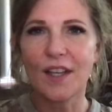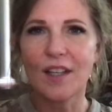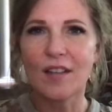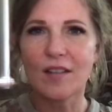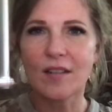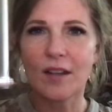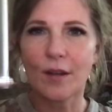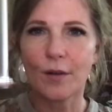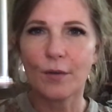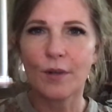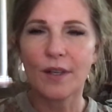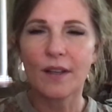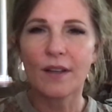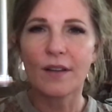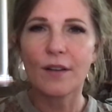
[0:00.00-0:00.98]
So,
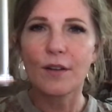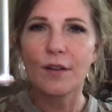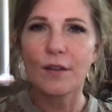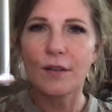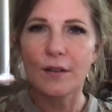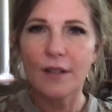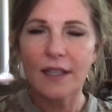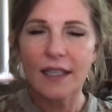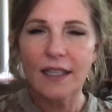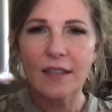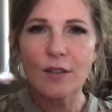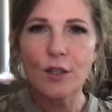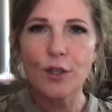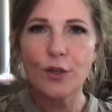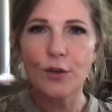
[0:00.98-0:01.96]

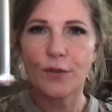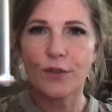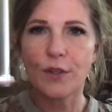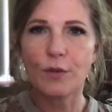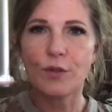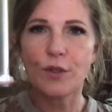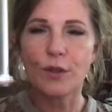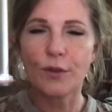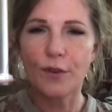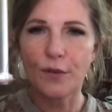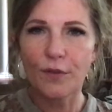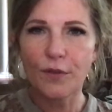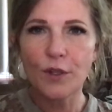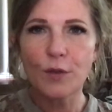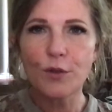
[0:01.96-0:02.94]
into your future, the
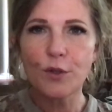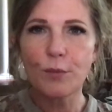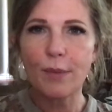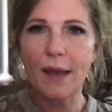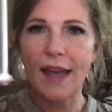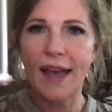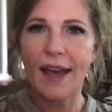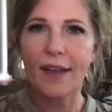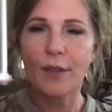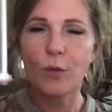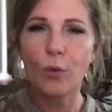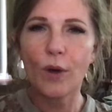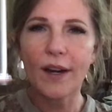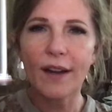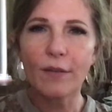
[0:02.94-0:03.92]
future path,
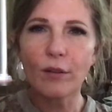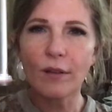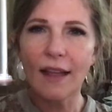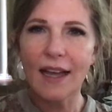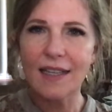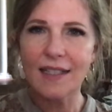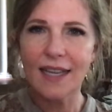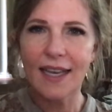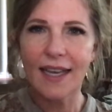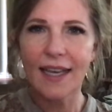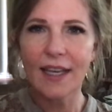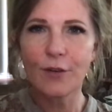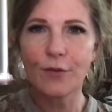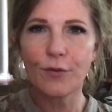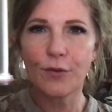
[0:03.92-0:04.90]
whatever lies
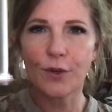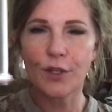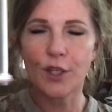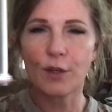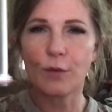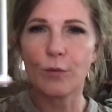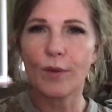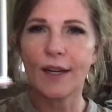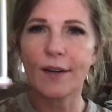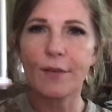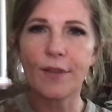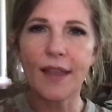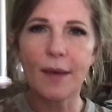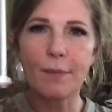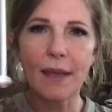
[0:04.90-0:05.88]
ahead for you, and whatever
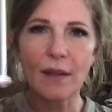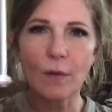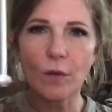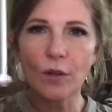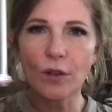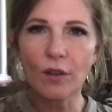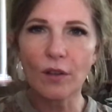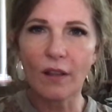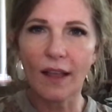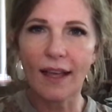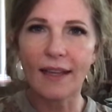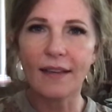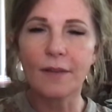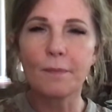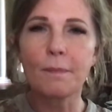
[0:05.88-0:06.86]
that may look like,